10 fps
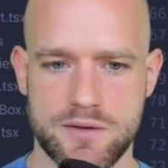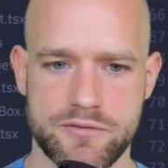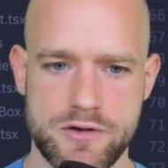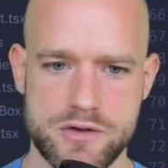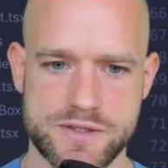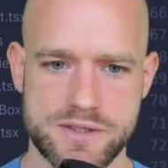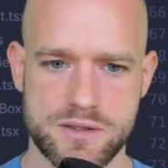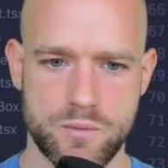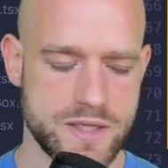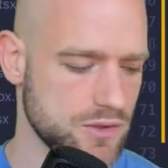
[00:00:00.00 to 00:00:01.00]
First,
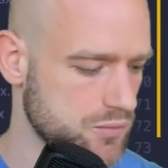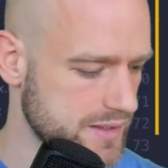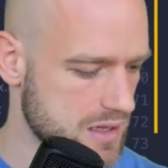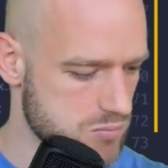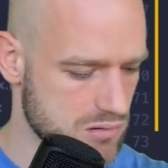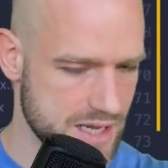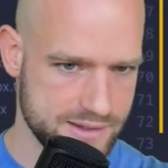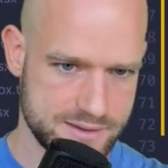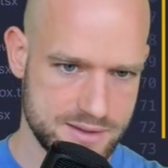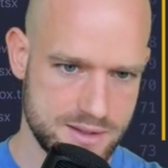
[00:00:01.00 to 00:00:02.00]
we need to
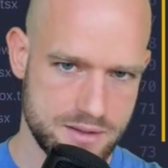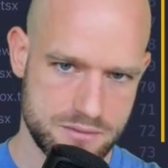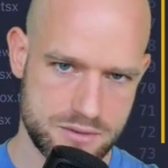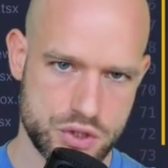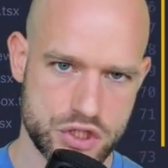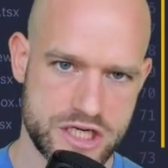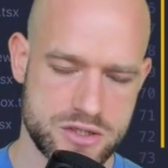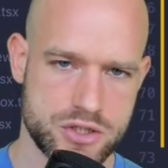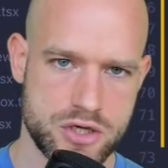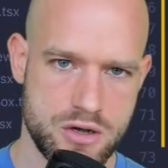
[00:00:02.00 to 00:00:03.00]
interpolate the
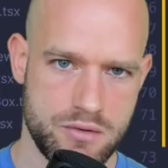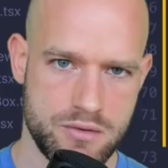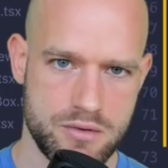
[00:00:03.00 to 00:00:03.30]
gesture